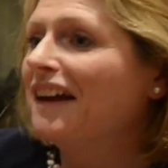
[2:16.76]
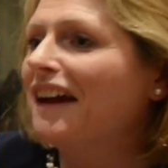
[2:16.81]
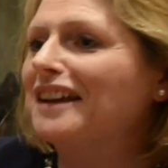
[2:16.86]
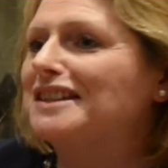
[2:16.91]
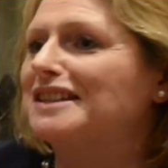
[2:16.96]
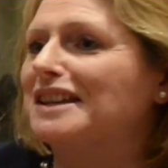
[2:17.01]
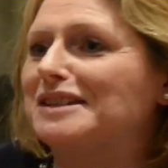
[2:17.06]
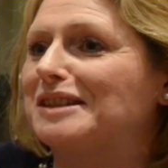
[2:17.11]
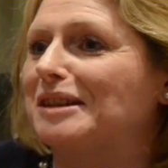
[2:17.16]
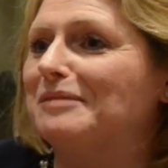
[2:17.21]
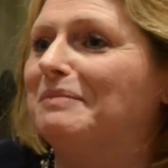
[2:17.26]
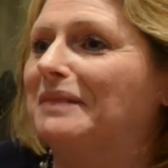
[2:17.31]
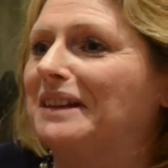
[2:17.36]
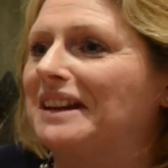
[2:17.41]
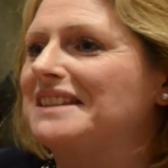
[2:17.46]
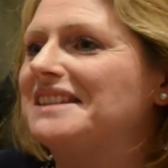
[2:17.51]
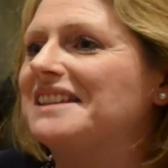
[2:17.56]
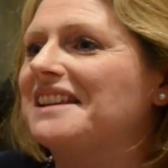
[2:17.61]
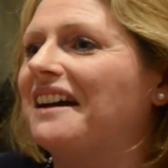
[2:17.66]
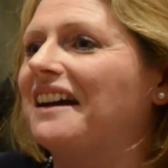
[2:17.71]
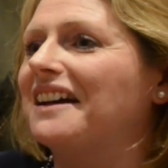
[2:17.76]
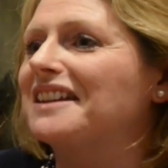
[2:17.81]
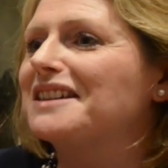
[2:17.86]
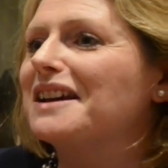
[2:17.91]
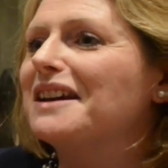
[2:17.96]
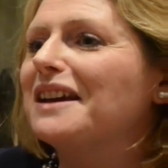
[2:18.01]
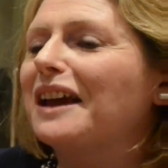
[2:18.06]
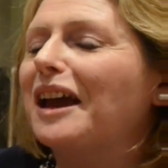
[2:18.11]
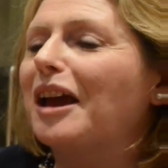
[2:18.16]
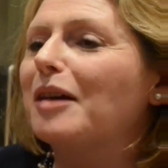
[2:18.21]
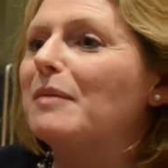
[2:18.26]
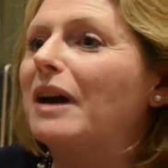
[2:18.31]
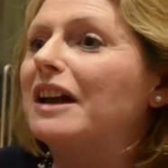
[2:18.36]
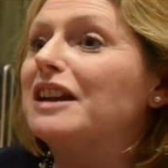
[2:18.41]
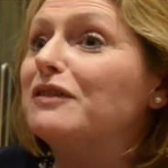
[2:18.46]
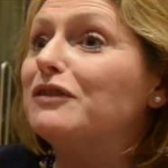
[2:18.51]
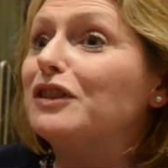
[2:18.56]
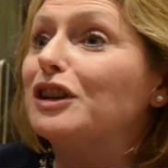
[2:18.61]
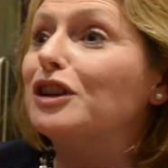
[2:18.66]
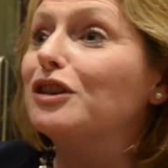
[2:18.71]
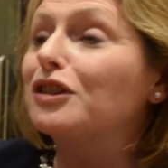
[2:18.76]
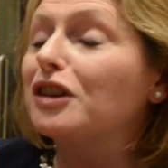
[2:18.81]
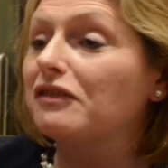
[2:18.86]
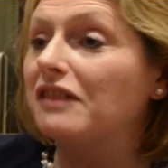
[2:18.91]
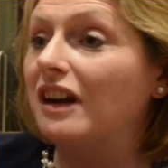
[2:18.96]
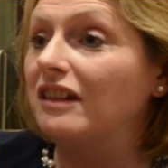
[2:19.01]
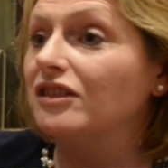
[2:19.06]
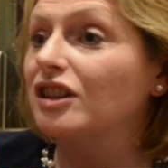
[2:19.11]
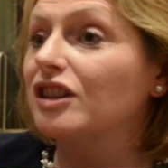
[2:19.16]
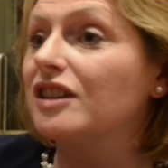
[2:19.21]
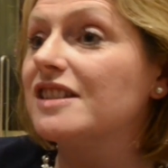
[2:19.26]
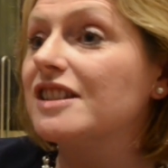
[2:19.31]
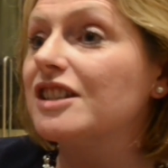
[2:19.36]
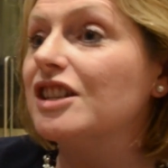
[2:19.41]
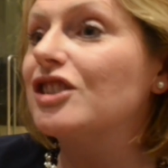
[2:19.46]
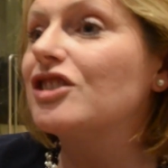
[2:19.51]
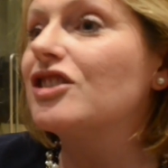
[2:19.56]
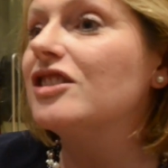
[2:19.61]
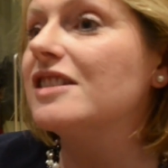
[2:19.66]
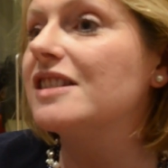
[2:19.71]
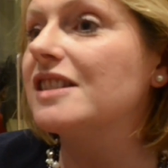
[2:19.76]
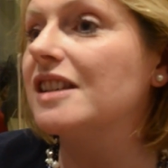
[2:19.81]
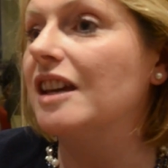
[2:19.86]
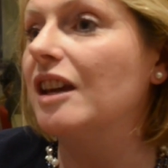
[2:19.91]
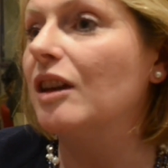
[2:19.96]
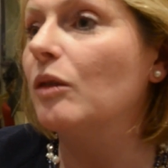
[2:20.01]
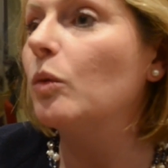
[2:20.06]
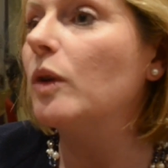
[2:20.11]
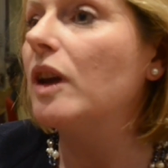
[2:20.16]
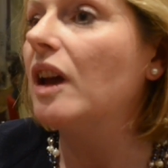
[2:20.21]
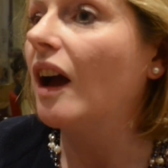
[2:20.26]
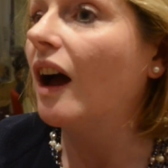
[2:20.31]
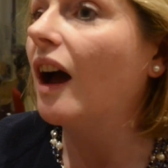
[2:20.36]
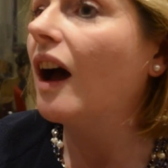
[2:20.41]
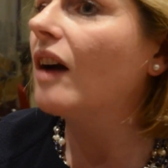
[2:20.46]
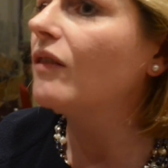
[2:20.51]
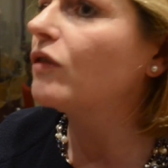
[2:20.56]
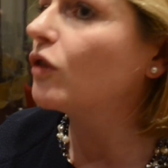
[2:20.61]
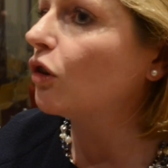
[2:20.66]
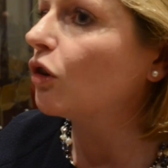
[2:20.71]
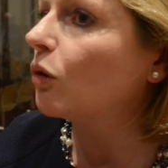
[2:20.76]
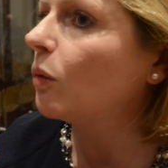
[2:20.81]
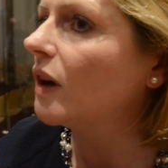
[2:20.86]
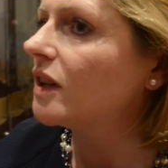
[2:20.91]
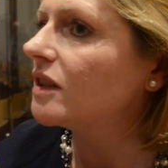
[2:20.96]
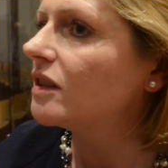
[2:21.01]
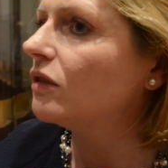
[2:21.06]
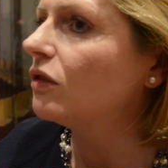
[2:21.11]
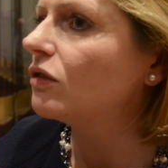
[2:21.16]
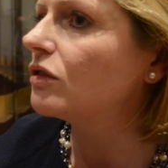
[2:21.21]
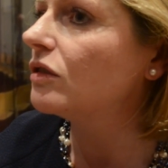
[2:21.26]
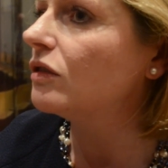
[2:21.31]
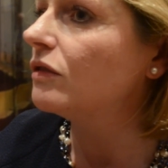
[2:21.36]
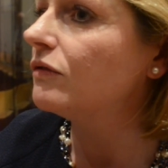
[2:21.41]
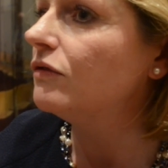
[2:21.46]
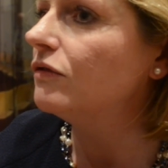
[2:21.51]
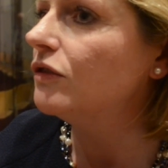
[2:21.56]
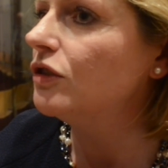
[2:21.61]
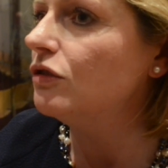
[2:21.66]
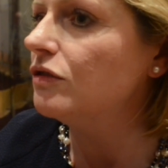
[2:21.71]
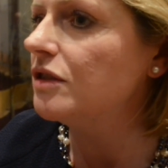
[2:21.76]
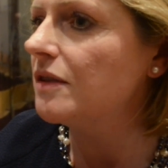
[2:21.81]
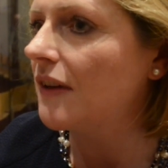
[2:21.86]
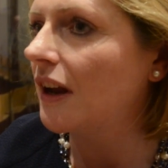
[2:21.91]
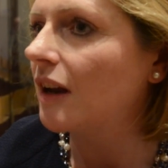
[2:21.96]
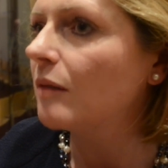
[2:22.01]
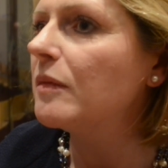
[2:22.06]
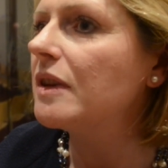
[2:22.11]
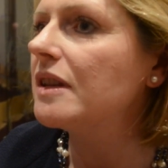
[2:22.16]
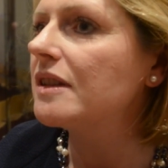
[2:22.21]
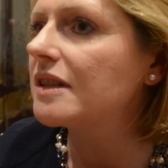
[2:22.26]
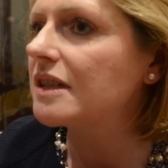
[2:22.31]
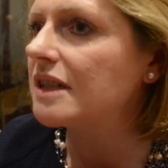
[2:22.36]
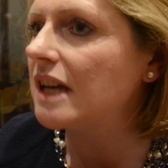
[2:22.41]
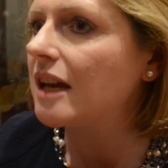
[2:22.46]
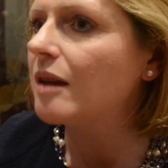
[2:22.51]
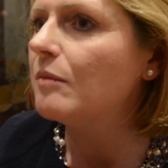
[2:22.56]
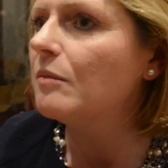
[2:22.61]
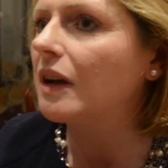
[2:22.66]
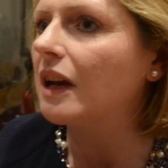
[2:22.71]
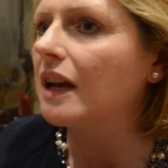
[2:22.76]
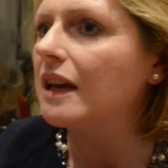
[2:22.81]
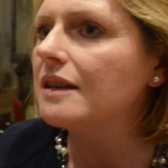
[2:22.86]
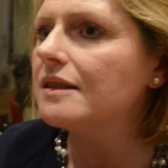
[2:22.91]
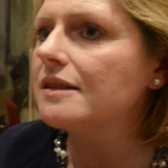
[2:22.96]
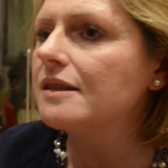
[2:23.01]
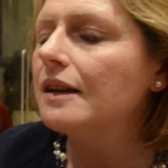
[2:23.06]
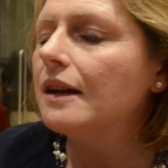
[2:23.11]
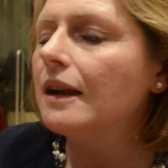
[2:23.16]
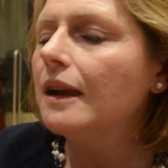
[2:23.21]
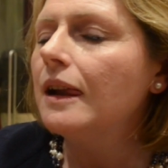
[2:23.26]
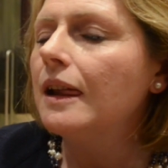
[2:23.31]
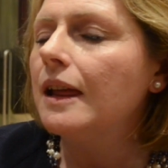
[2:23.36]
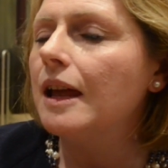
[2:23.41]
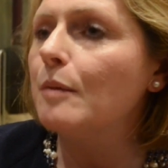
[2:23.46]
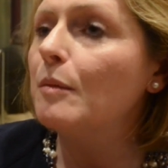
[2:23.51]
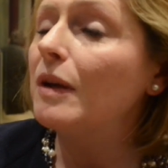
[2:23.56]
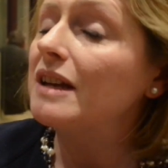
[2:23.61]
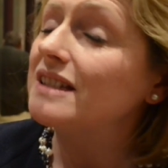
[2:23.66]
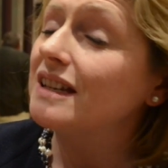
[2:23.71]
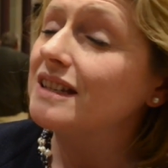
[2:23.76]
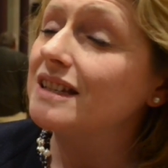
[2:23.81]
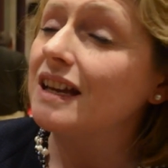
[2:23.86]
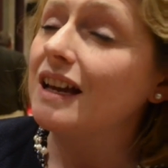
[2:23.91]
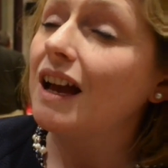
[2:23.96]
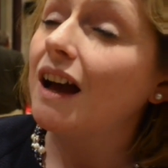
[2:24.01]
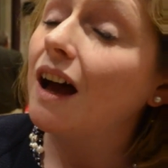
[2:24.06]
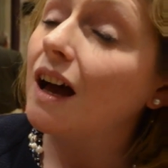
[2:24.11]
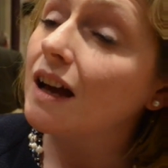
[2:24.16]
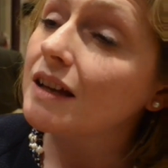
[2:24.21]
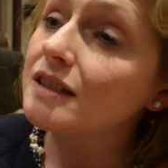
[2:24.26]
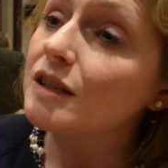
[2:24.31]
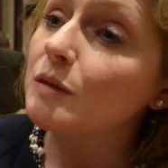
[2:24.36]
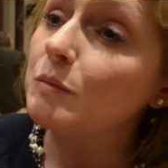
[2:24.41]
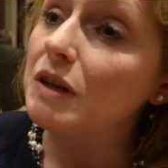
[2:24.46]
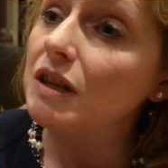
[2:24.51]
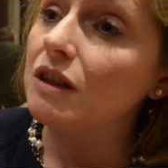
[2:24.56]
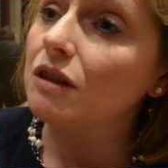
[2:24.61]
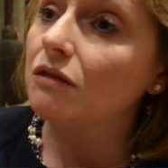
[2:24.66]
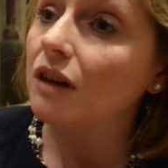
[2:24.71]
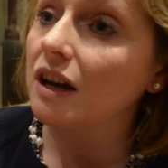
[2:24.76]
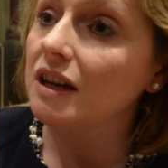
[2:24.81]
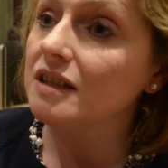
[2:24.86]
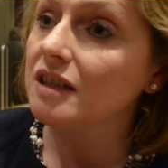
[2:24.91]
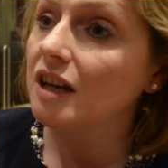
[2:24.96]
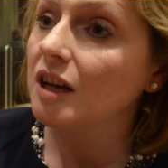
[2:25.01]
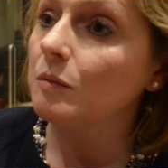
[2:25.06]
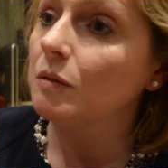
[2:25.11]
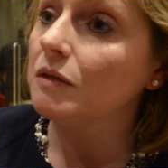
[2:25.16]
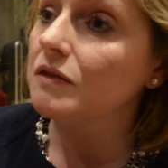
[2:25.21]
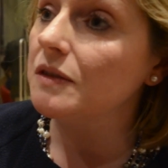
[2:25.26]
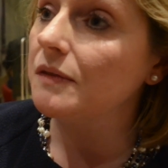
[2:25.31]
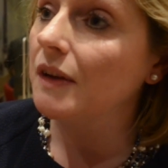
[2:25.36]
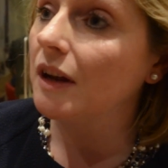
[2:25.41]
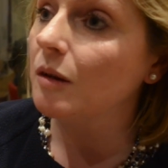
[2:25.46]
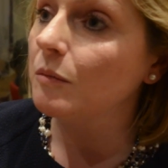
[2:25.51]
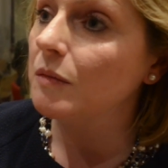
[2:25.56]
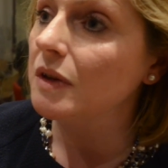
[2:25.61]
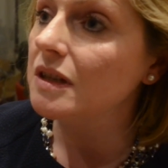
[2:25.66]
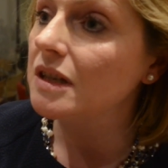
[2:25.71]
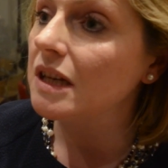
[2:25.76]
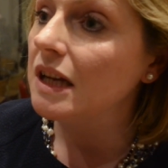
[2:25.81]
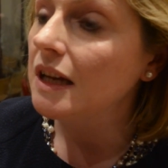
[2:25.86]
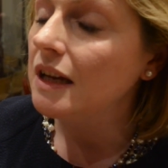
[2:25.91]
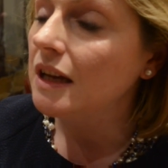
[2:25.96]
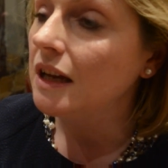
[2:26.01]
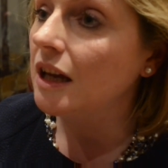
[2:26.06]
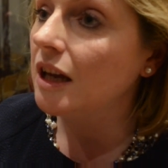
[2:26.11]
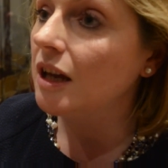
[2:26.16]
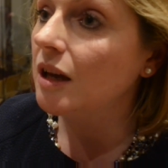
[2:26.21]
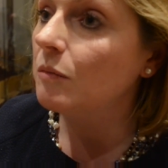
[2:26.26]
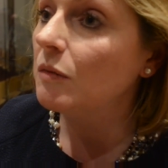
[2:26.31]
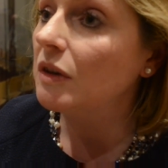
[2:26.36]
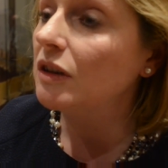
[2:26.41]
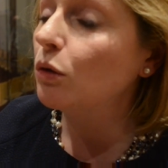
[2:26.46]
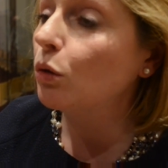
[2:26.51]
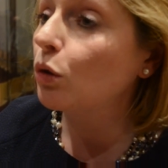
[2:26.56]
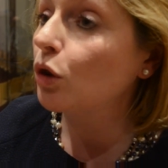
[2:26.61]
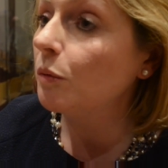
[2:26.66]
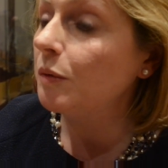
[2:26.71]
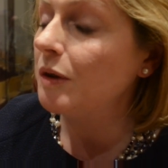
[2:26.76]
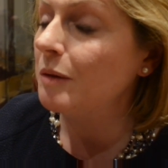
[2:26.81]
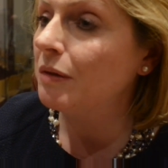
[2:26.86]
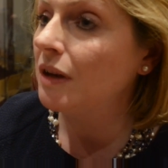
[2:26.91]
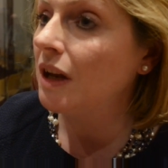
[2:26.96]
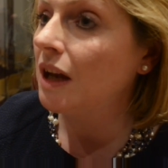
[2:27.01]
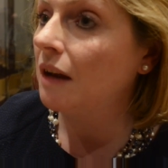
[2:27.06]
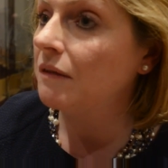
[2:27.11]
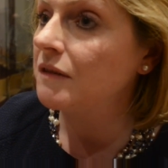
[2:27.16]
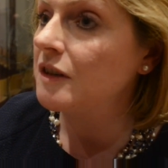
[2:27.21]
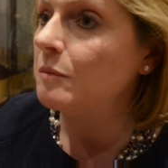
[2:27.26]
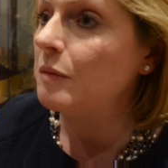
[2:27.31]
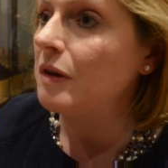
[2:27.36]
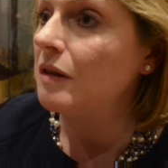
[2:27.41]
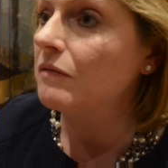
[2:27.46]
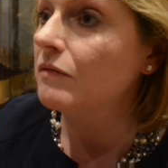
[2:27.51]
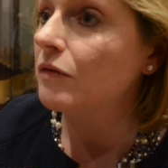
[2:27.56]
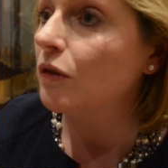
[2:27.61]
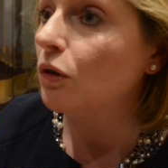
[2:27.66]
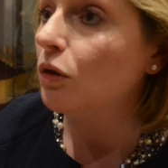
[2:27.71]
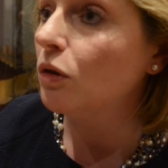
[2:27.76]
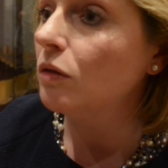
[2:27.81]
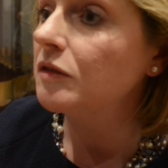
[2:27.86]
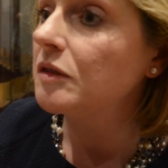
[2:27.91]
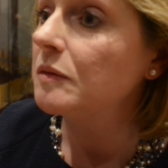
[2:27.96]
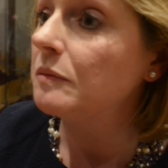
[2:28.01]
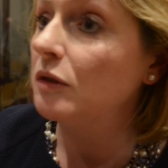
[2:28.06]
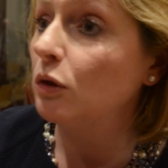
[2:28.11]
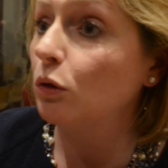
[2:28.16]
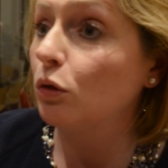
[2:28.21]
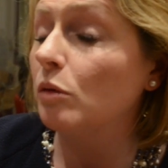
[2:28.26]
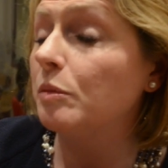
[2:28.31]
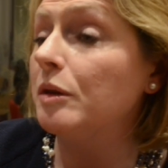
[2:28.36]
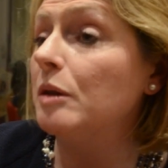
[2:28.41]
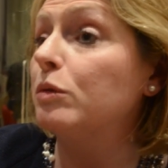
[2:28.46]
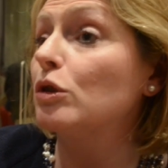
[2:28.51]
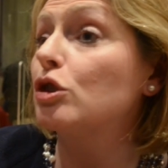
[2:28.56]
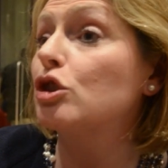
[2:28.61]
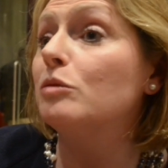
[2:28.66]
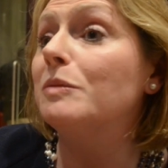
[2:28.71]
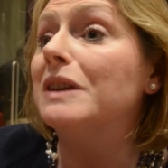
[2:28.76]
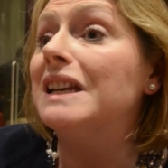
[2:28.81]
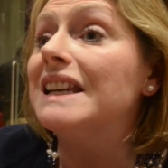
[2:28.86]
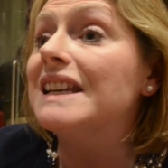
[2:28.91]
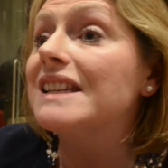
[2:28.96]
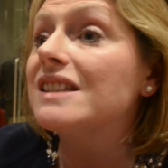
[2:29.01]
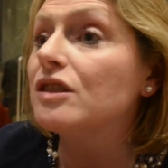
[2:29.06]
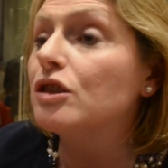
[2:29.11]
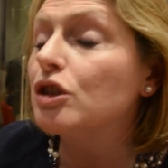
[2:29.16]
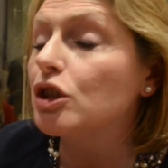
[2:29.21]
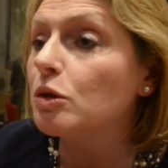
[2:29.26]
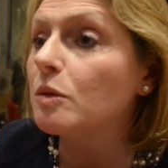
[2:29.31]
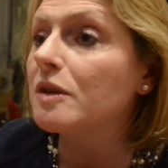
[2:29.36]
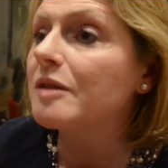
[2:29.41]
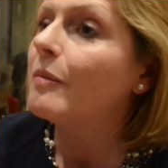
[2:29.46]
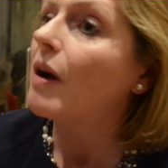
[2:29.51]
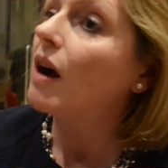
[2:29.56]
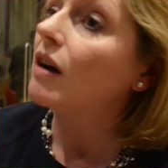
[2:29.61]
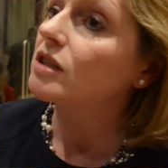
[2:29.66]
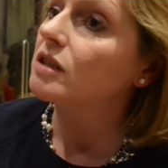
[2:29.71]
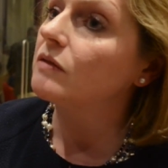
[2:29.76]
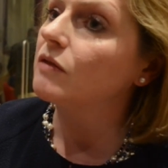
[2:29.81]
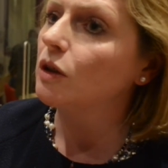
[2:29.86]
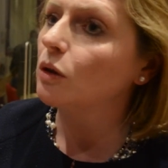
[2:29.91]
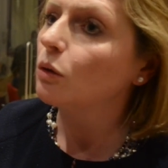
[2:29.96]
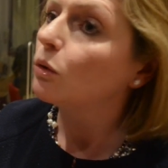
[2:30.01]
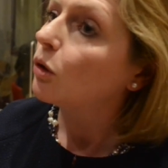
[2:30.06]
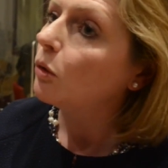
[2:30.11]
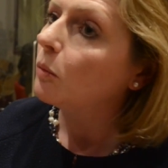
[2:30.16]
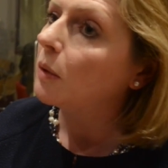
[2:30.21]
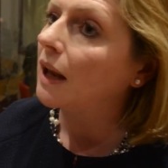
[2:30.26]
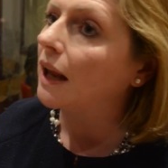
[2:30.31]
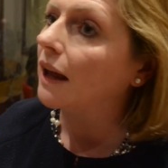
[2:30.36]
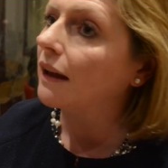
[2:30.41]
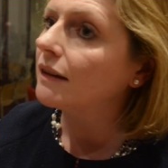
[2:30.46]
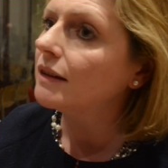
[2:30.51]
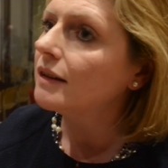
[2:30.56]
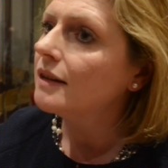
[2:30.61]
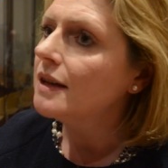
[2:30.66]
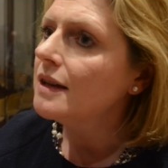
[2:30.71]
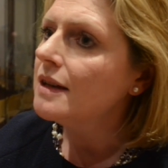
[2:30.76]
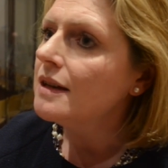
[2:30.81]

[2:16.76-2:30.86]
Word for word: It's as simple as that. And if you look around the constituency, we have got quite a lot of new developments taking place. As I say, it has to be the right type of development. Local people have to be involved. Local people should be listened to as part of the local plan.